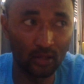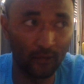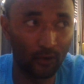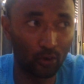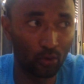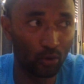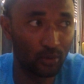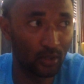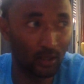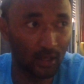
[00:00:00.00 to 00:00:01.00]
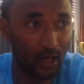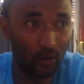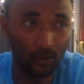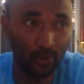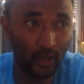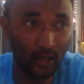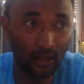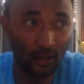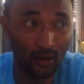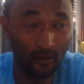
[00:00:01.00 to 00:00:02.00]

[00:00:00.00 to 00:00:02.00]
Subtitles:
different groups getting together and playing